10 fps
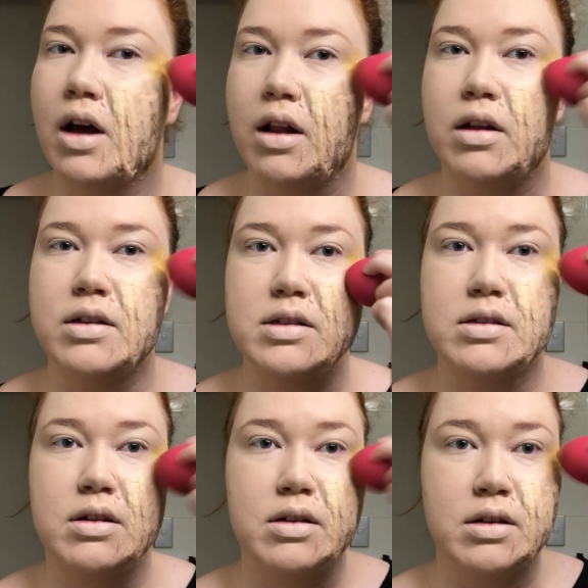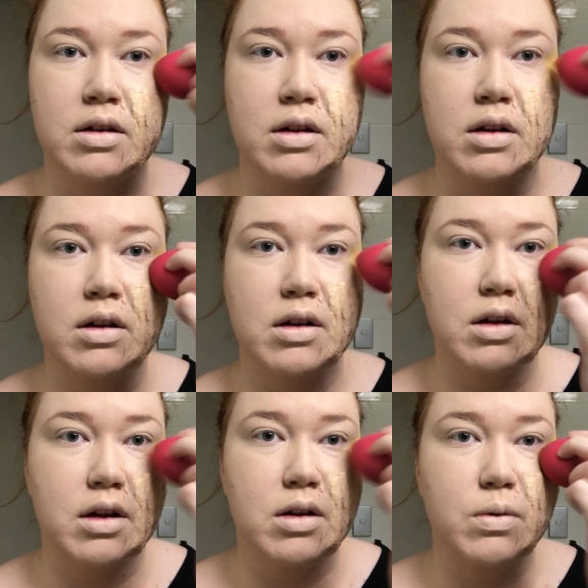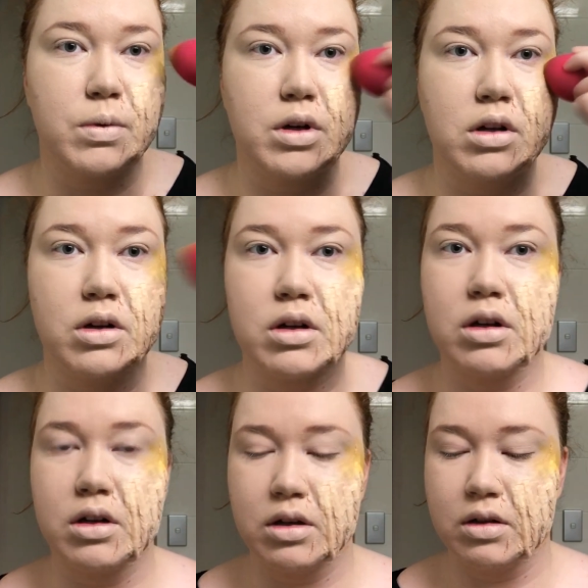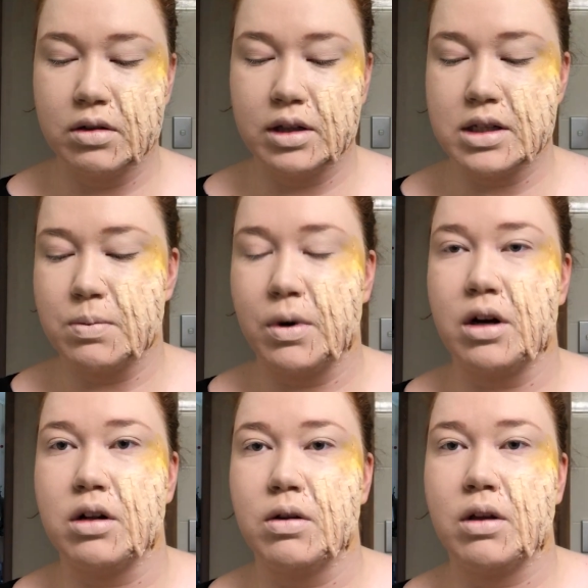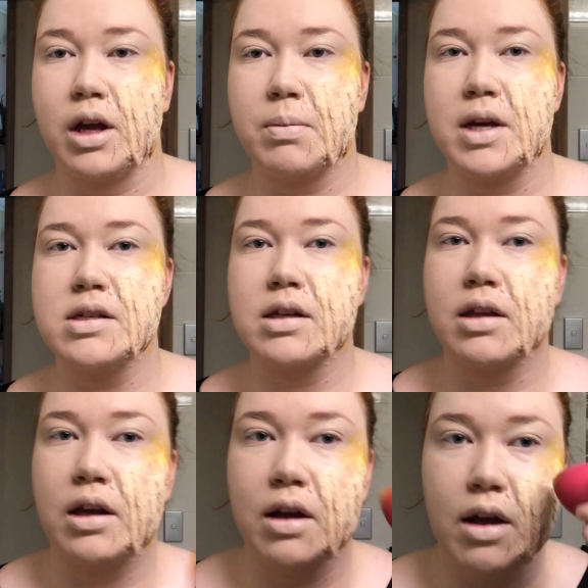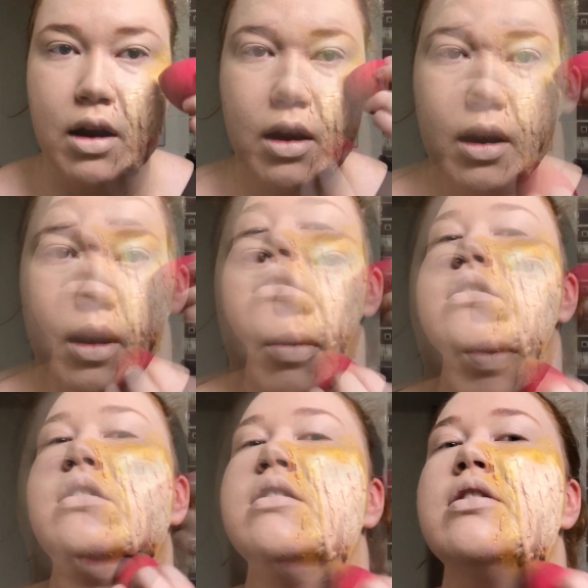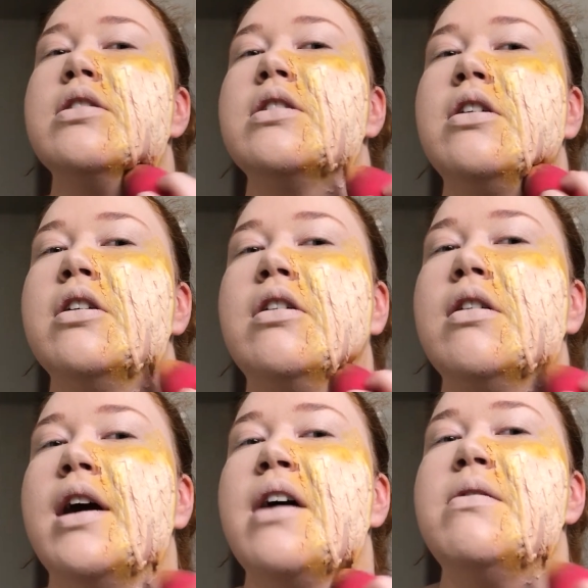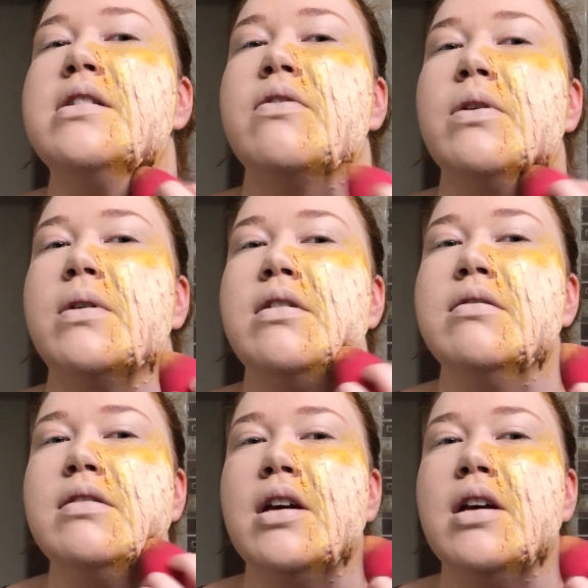colors would look, that's what it'd look like basically. So how is everyone?